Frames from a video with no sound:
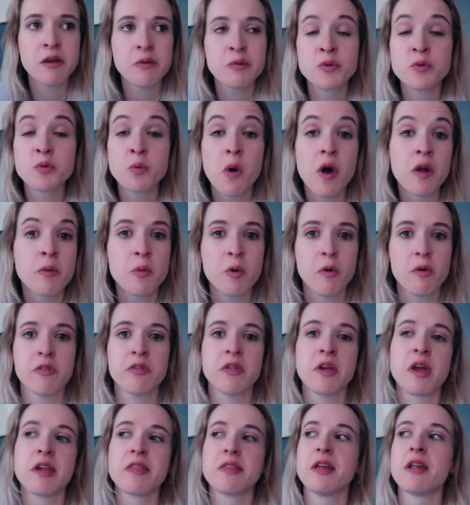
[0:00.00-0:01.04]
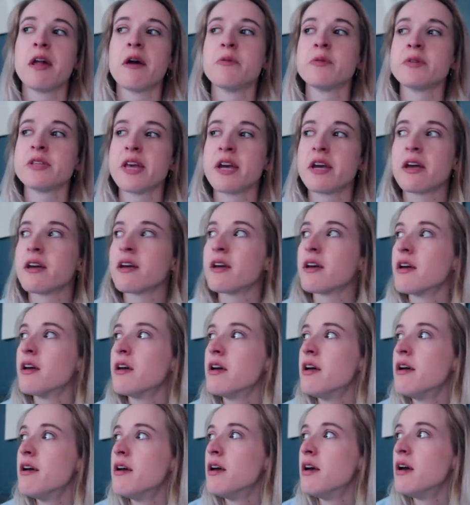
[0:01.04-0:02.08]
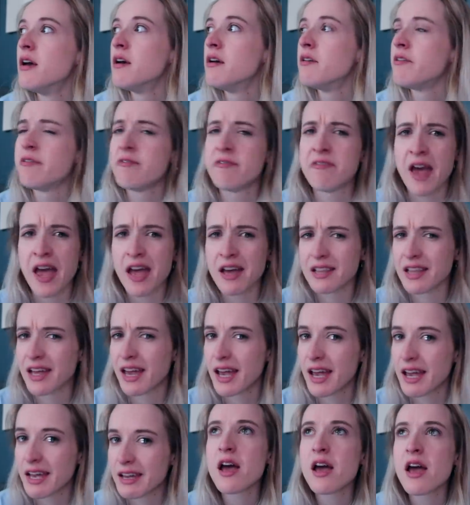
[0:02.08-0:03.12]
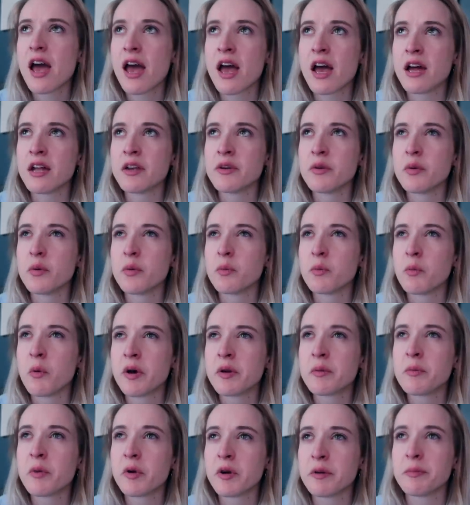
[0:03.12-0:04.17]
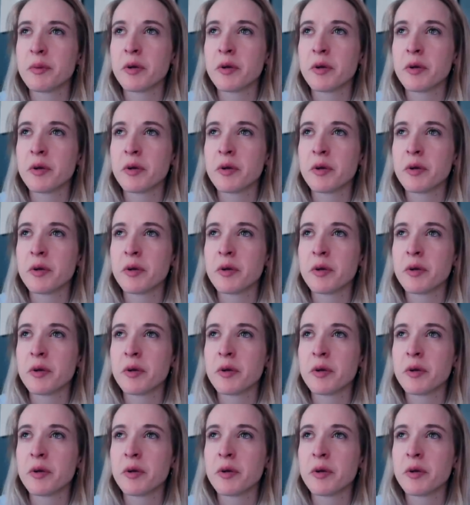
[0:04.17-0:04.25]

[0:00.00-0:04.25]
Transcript: It was one more thing that I was like failing and one more